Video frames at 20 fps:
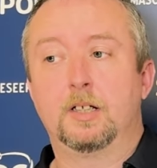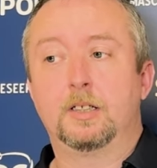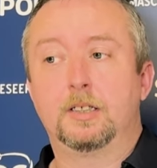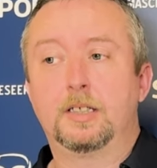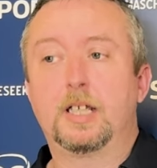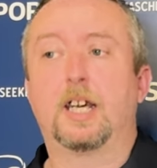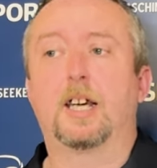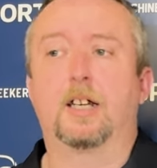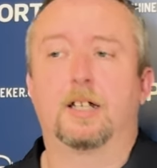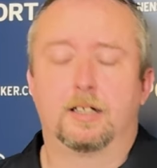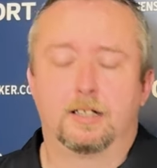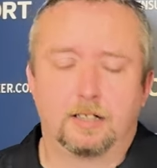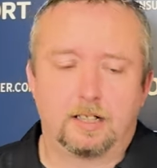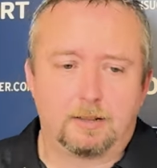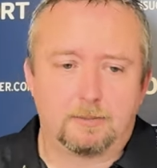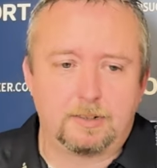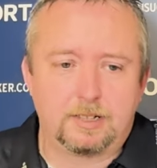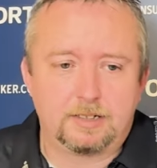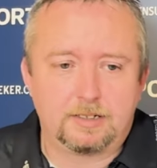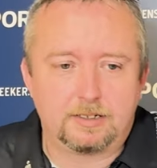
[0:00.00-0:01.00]
Yeah, I
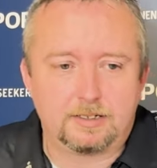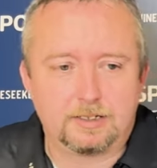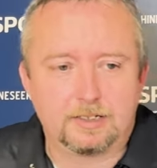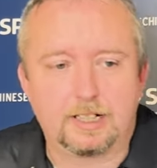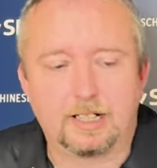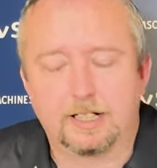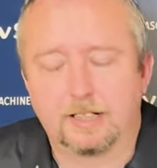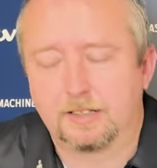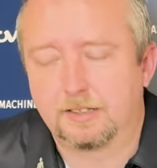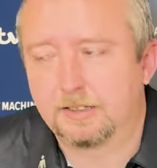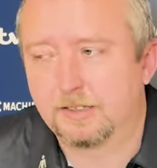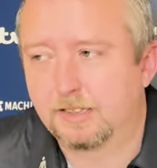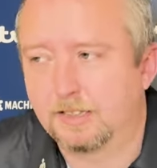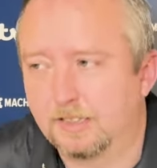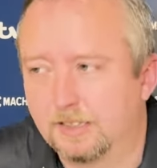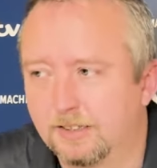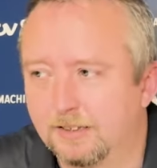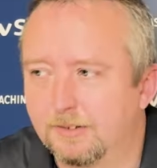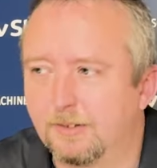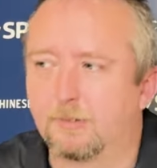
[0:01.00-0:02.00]
mean, yeah,
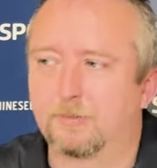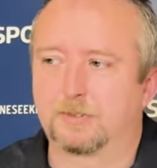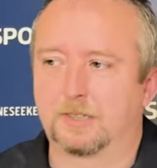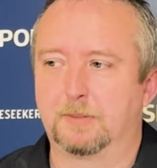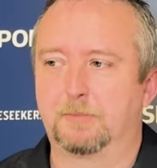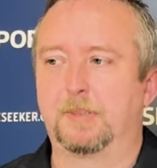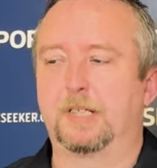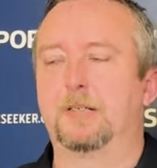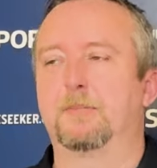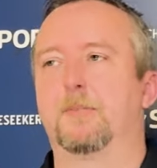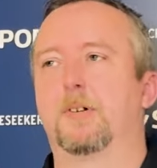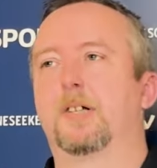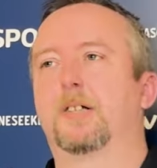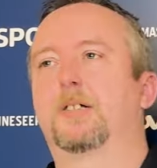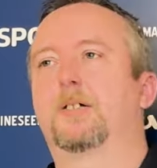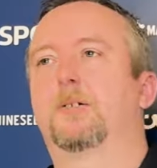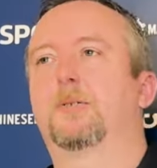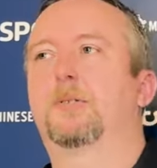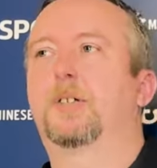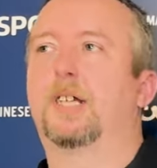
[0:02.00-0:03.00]
it obviously beat
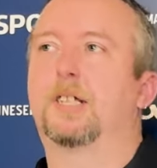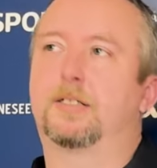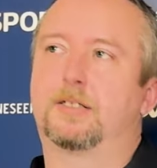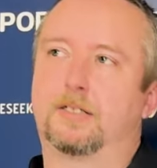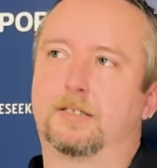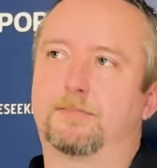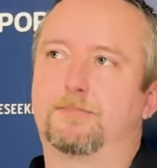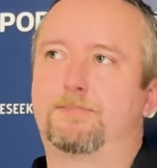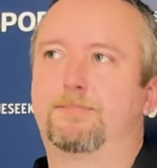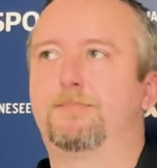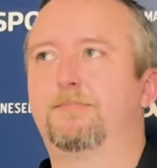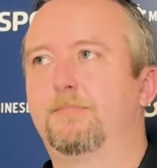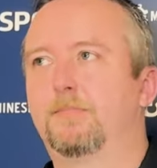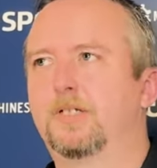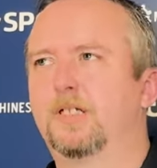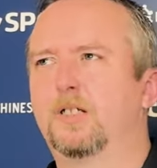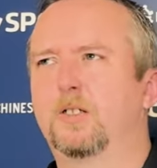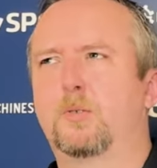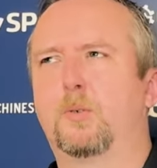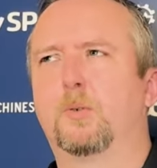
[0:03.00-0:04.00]
Michael, get to
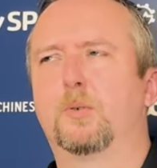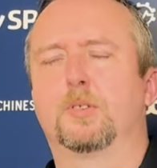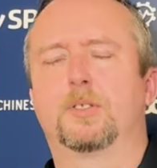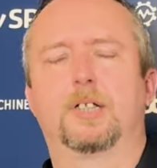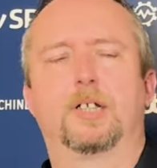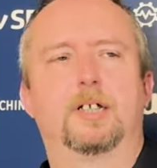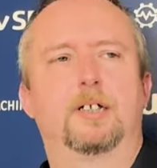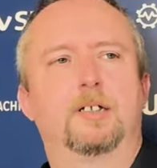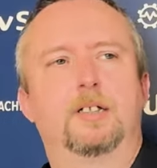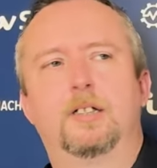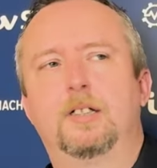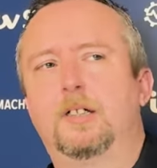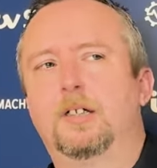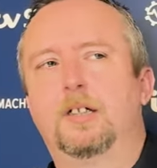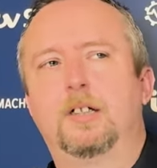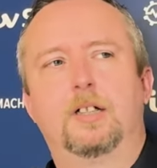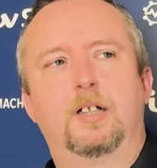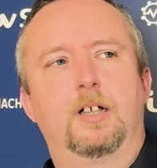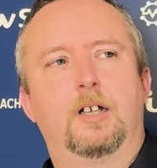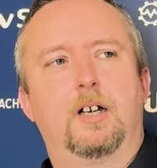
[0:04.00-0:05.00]
the quarters now,
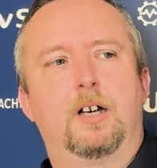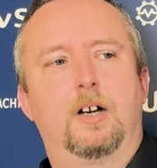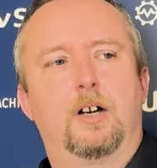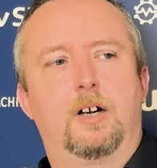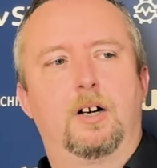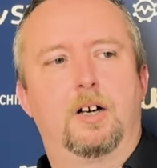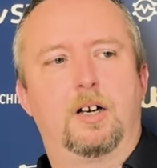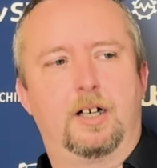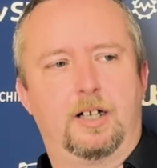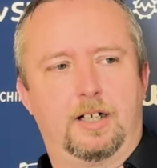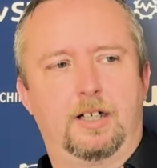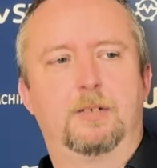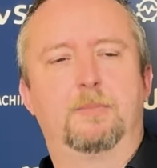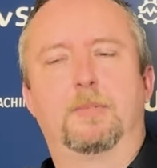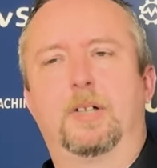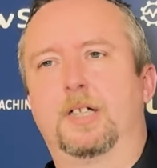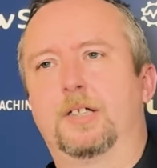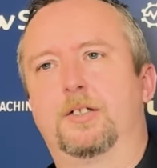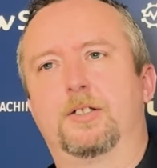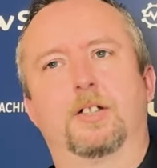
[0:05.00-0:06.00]
uh,
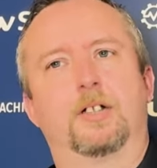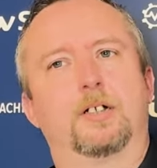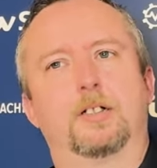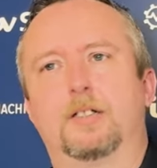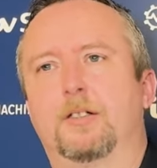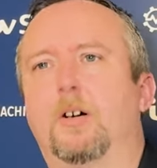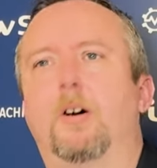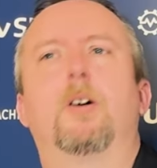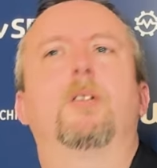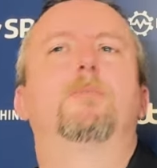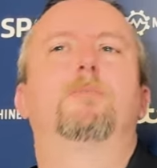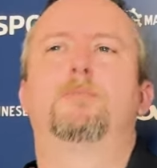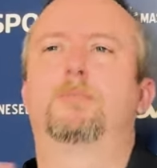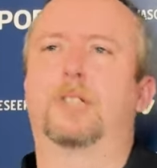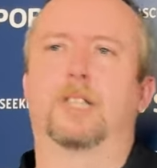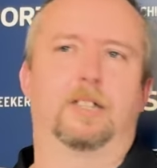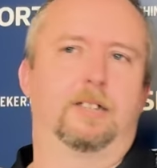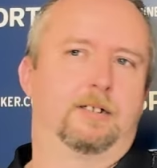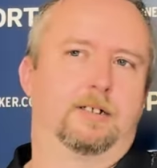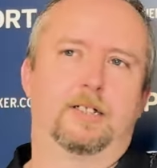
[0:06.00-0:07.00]
major.
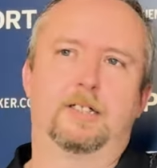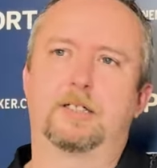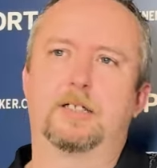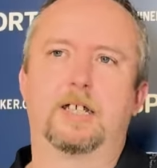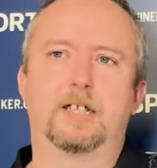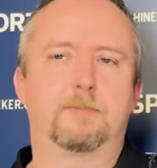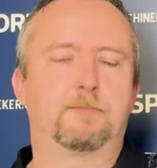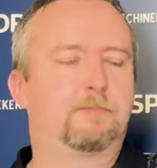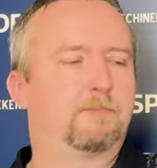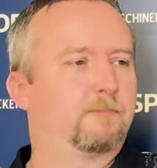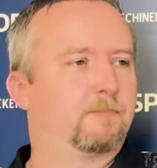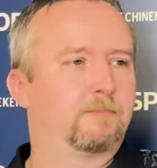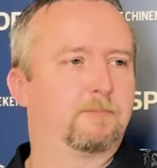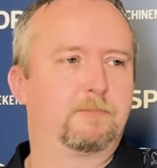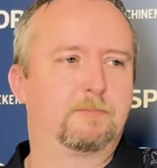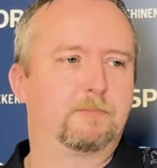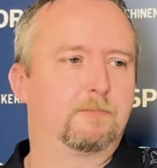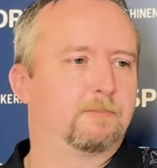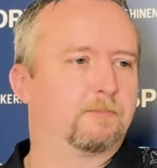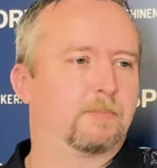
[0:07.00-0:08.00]
Yeah, that's, that's
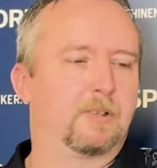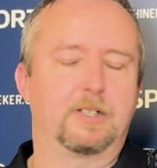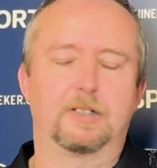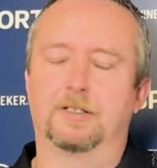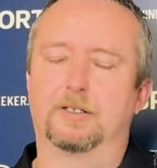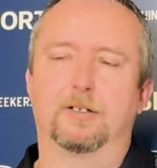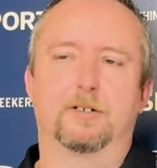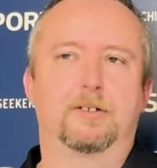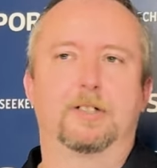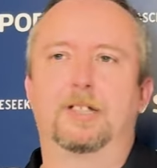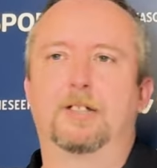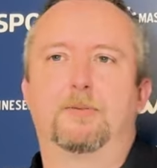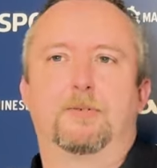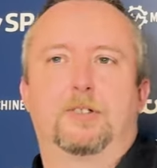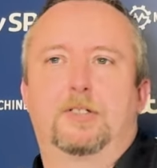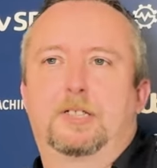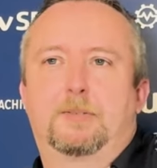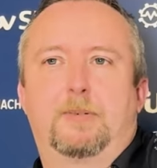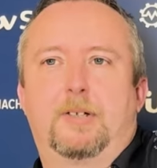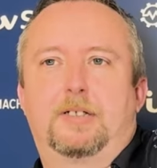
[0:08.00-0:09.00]
better than I ever
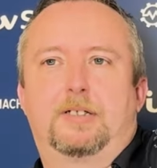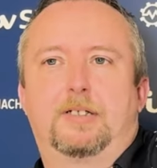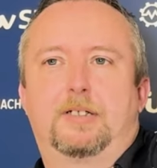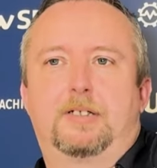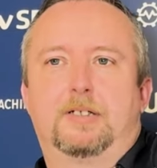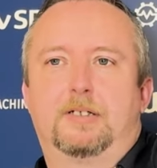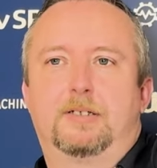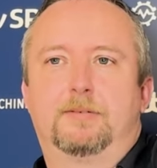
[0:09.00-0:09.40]
expected.